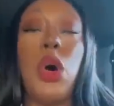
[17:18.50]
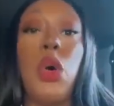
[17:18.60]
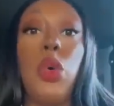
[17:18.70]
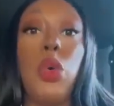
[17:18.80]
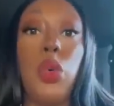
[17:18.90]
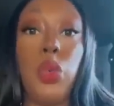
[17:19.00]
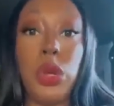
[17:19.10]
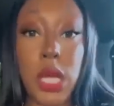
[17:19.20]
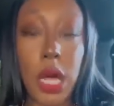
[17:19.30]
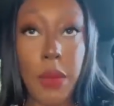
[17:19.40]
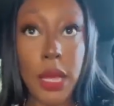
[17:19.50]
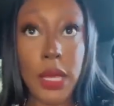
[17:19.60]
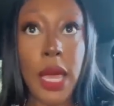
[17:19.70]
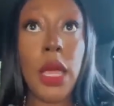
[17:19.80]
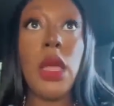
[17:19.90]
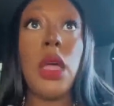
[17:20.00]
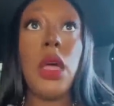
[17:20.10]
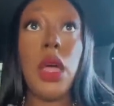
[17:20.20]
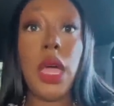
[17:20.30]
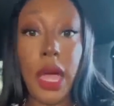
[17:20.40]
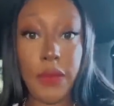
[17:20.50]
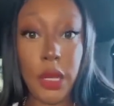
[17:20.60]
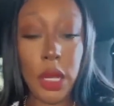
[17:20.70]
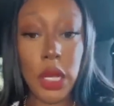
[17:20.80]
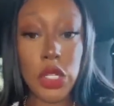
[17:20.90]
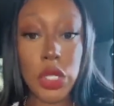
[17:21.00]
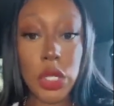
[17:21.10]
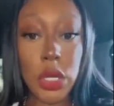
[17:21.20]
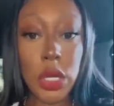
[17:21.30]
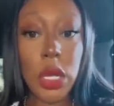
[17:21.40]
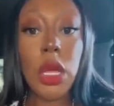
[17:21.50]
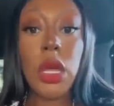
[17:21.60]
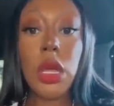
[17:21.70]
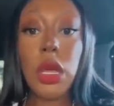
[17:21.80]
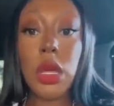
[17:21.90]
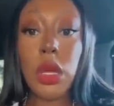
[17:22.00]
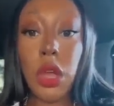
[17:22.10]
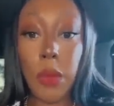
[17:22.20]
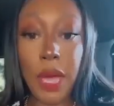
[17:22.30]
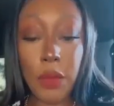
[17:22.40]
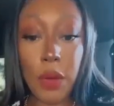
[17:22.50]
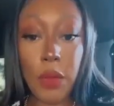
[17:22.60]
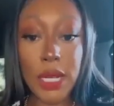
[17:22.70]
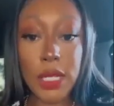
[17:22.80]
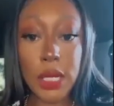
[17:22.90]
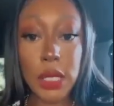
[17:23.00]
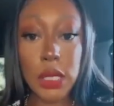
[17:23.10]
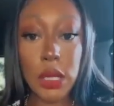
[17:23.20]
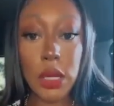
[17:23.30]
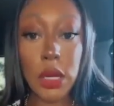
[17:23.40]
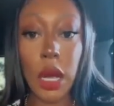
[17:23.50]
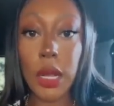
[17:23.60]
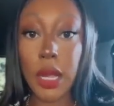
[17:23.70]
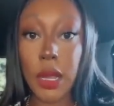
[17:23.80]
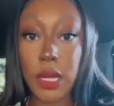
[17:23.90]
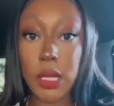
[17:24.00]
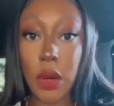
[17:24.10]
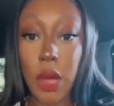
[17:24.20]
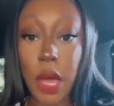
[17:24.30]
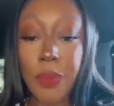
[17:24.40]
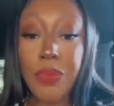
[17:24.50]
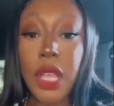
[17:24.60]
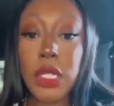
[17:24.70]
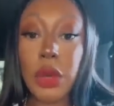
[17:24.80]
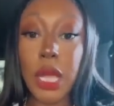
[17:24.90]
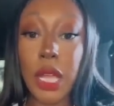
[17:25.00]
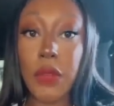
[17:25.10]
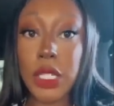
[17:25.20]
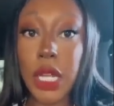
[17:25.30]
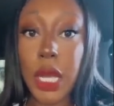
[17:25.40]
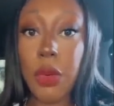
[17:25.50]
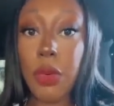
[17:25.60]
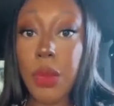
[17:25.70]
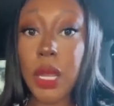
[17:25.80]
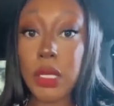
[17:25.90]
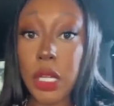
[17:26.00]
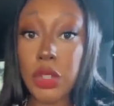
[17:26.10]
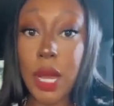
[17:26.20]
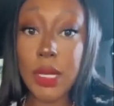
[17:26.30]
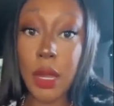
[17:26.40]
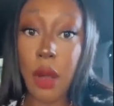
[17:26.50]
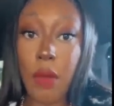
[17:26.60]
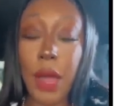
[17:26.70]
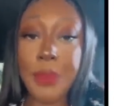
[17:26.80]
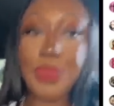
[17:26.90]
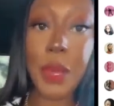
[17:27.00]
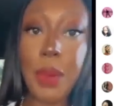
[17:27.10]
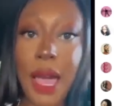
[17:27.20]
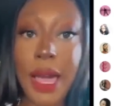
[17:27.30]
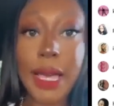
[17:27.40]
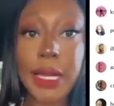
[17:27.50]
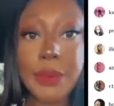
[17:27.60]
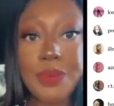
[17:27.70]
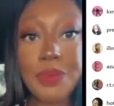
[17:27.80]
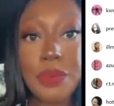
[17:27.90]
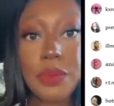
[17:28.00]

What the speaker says: So we'll talk about that after lunch. Go back and rewatch this. And then that's that, okay? So thank you for checking in with me, and I'll talk to you guys later, all right? Bye.